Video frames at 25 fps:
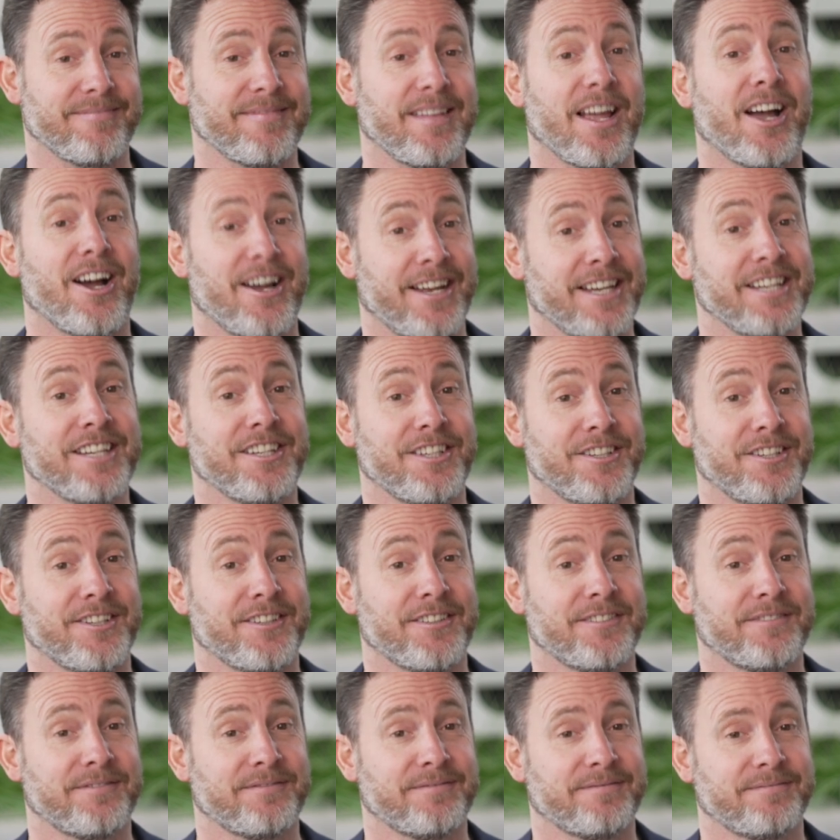I hear you.
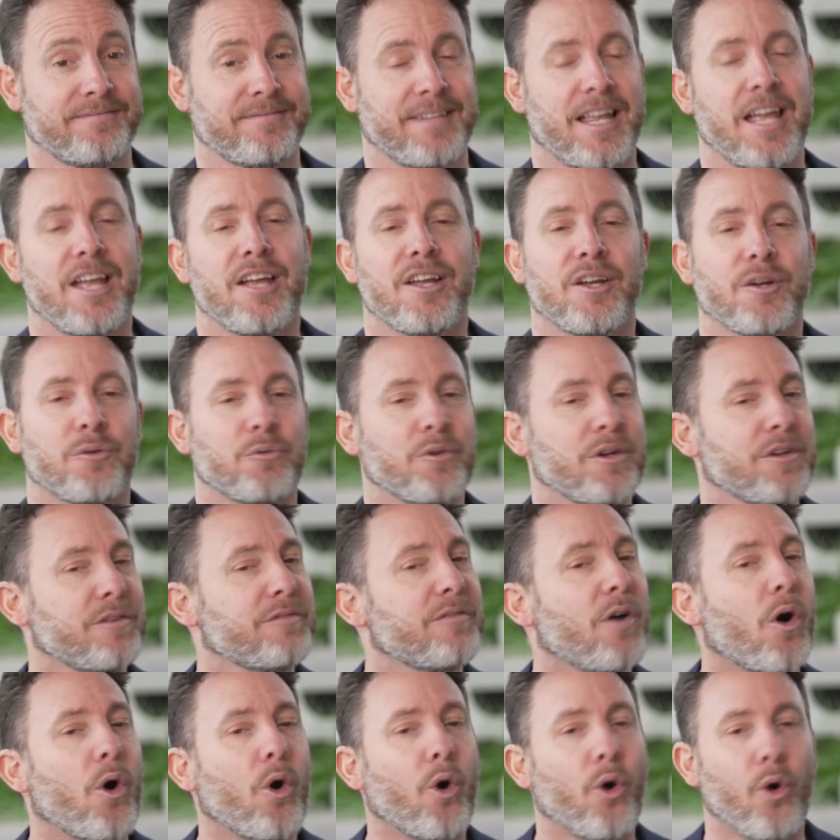We've
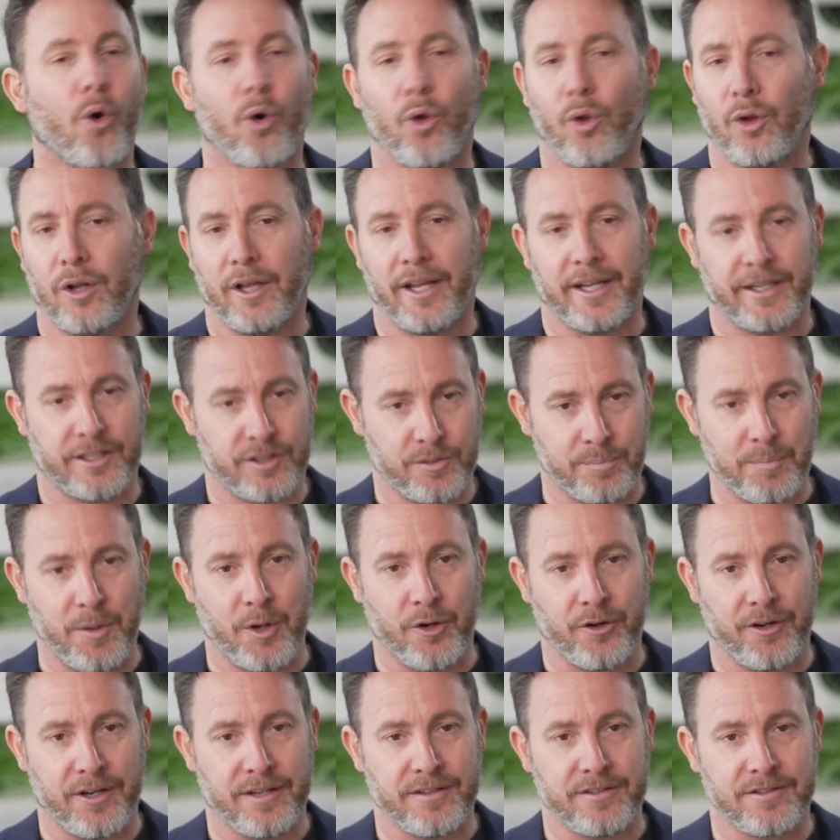all
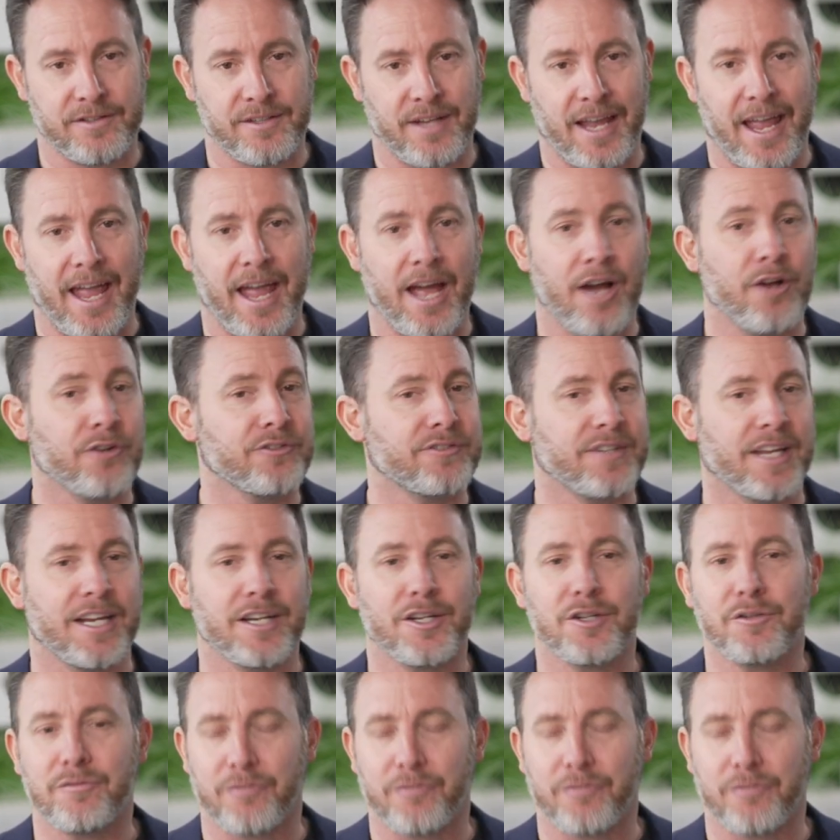experienced outdated